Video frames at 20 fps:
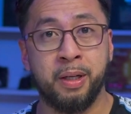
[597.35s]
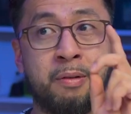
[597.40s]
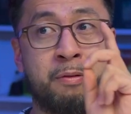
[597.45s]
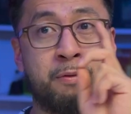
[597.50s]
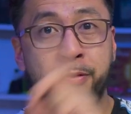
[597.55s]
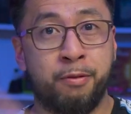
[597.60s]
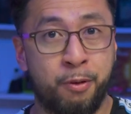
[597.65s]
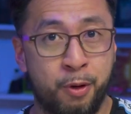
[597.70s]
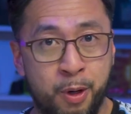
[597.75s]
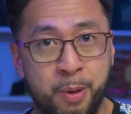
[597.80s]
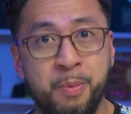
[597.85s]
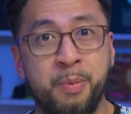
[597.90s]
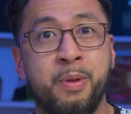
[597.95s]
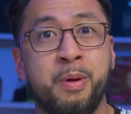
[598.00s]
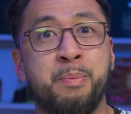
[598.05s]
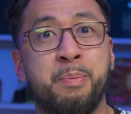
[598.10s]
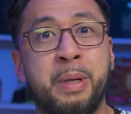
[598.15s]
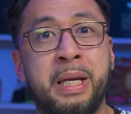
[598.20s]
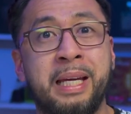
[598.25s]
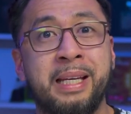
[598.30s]
from
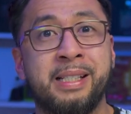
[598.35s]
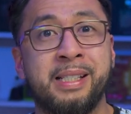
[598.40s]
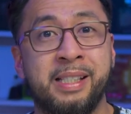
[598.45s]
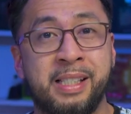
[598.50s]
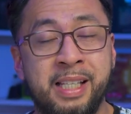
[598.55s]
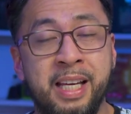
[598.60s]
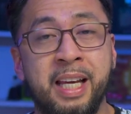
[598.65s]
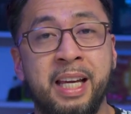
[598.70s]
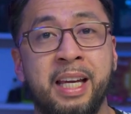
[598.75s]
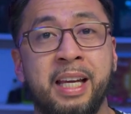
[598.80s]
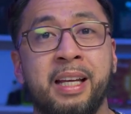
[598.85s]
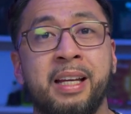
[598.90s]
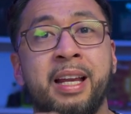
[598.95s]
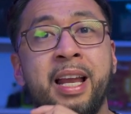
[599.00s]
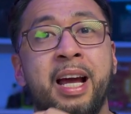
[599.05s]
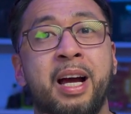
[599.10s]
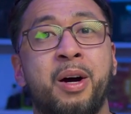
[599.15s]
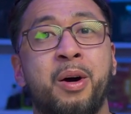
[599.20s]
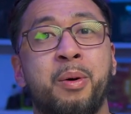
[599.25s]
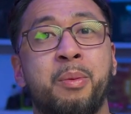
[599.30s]
the P C.
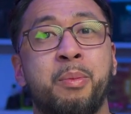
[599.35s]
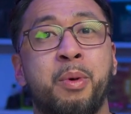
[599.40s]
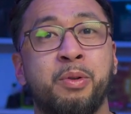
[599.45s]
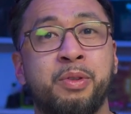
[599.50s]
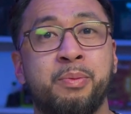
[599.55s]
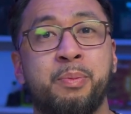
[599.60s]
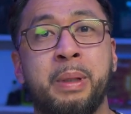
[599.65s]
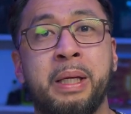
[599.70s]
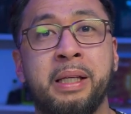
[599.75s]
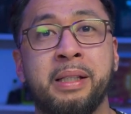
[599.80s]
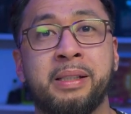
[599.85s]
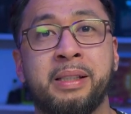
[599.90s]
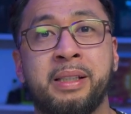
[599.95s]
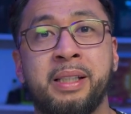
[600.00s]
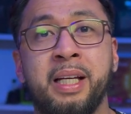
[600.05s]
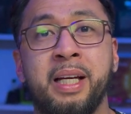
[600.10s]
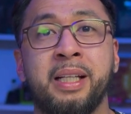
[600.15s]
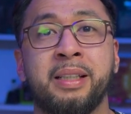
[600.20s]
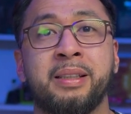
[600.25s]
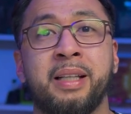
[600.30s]
Now, most P
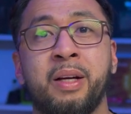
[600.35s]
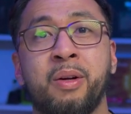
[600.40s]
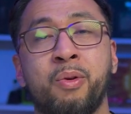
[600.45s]
Cs, they